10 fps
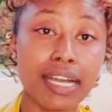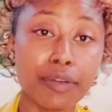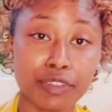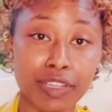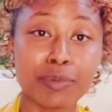
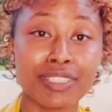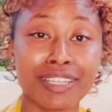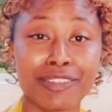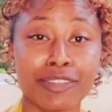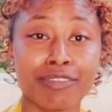we've come to the
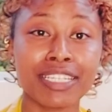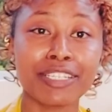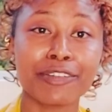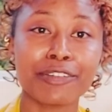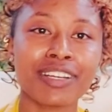end of the
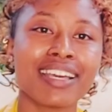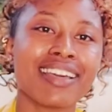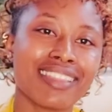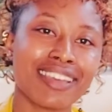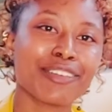video.
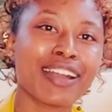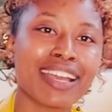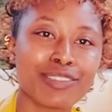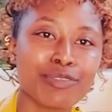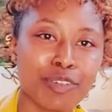Thank you
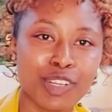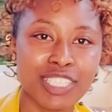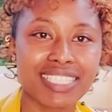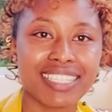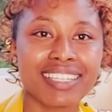guys for
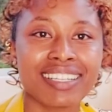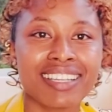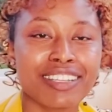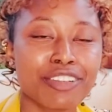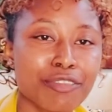watching.
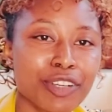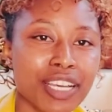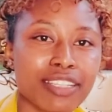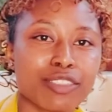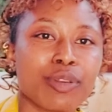Don't
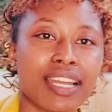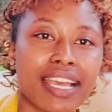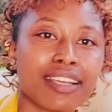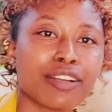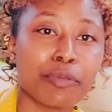forget to
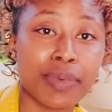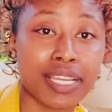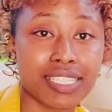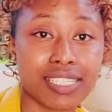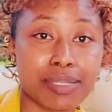like,
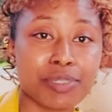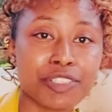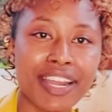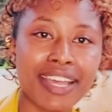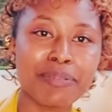comment, and
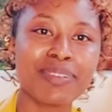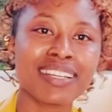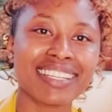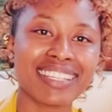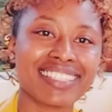subscribe.
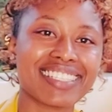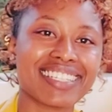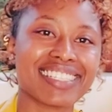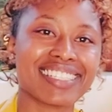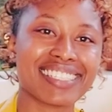
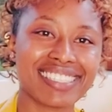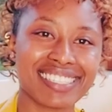Cheers.